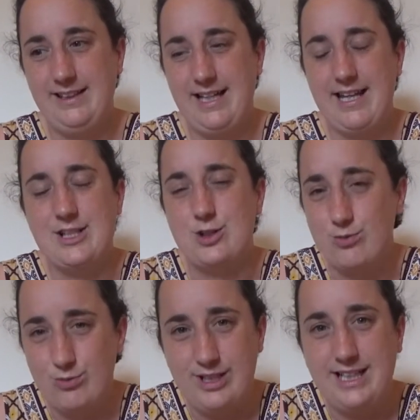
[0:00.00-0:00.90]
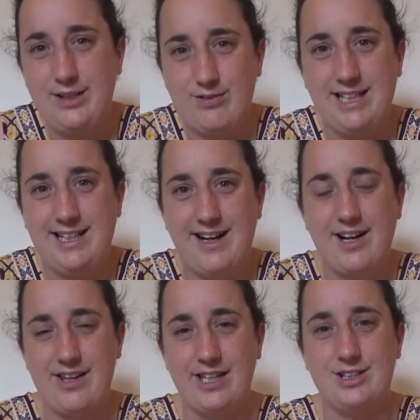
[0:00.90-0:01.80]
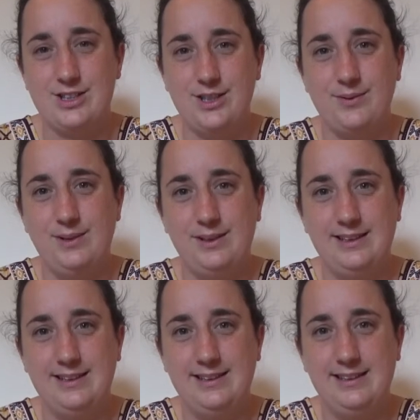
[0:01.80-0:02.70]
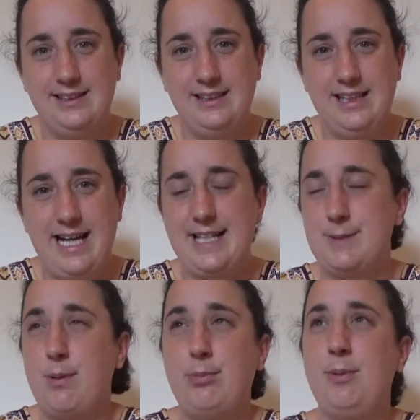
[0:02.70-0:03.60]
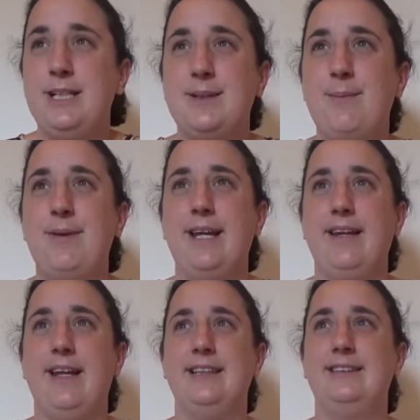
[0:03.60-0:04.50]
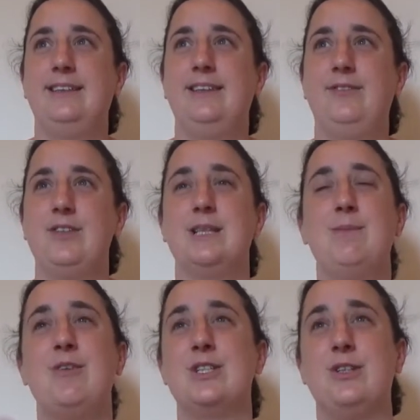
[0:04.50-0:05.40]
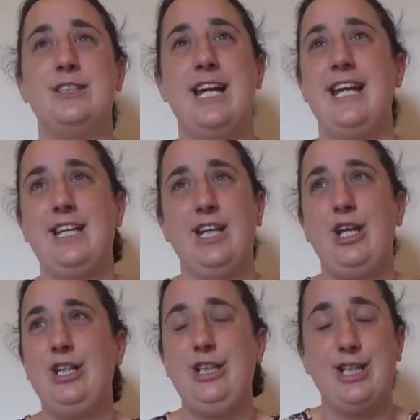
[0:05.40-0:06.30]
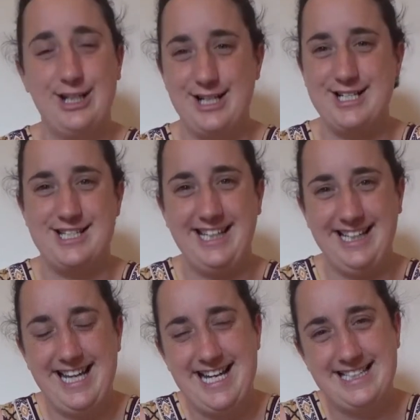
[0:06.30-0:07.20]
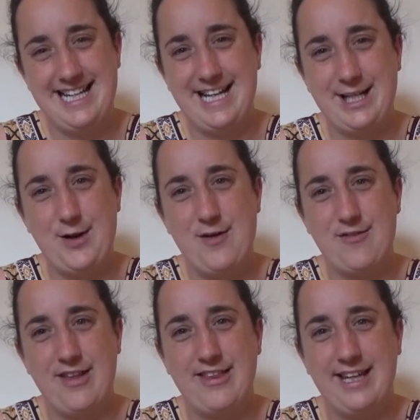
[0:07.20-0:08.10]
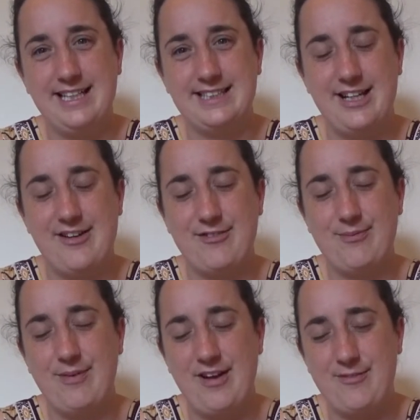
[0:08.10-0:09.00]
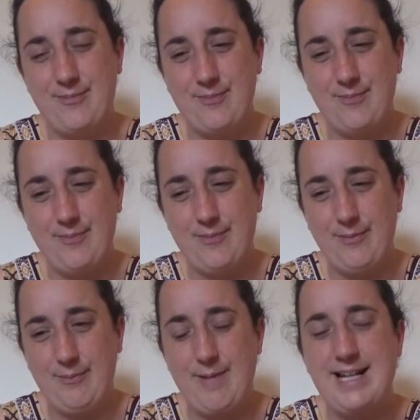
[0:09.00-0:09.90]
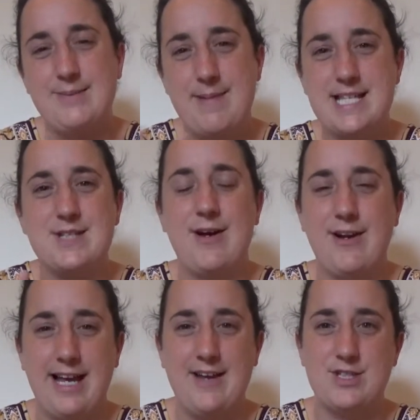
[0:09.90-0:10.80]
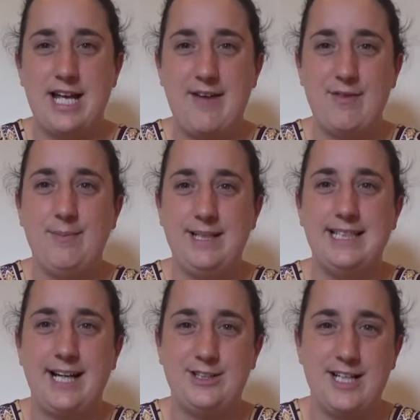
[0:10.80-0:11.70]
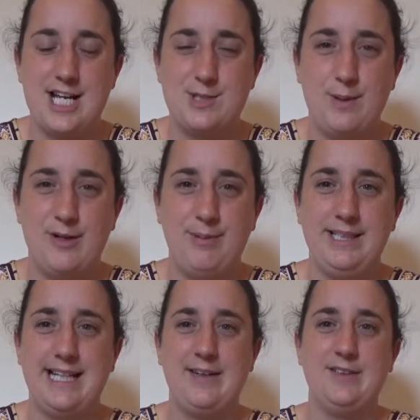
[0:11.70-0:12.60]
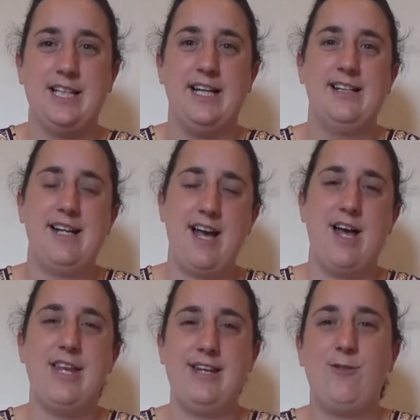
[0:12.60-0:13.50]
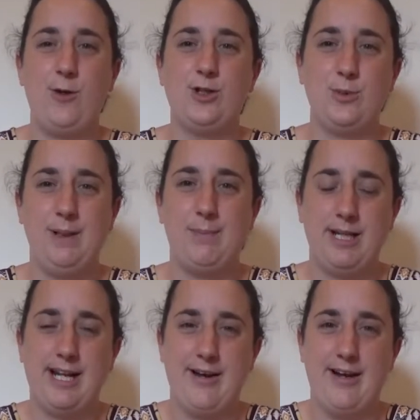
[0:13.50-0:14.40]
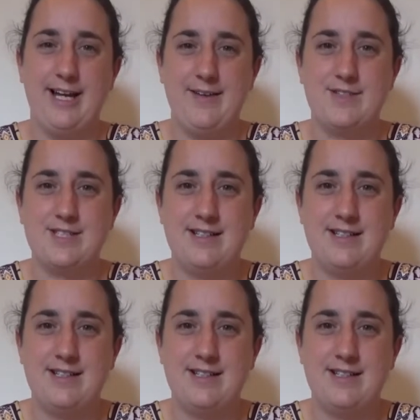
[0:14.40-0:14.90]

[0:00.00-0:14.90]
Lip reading: That's a really, really hard thing to do. And it's probably something that for some of us could take years to let go of the things that have made a mess of our lives, that haven't been down to us but have been down to other influential people in our lives.